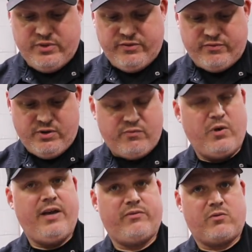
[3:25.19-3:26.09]
if
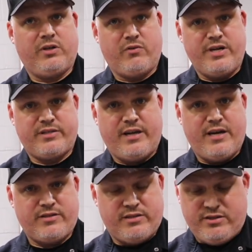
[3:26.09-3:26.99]
we have to run race
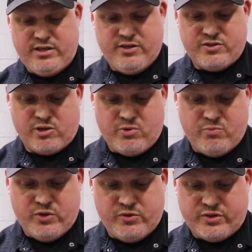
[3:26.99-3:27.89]
gas in a turbo motor,